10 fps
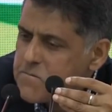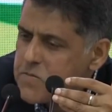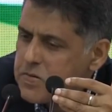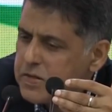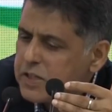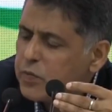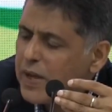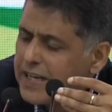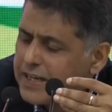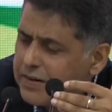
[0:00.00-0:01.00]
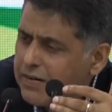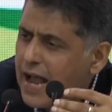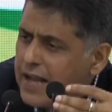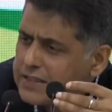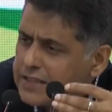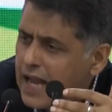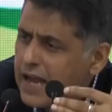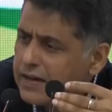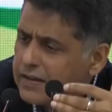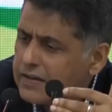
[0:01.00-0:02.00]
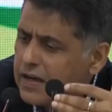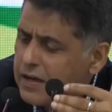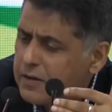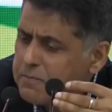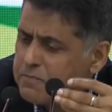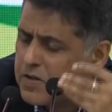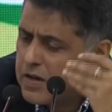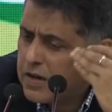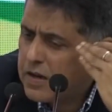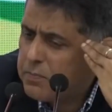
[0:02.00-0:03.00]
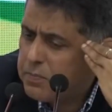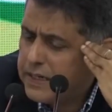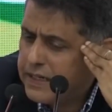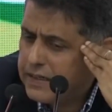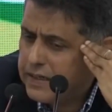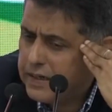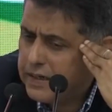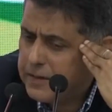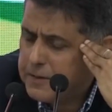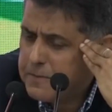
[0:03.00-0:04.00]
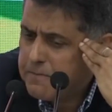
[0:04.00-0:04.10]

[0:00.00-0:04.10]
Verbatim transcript: this very crass and uh, completely,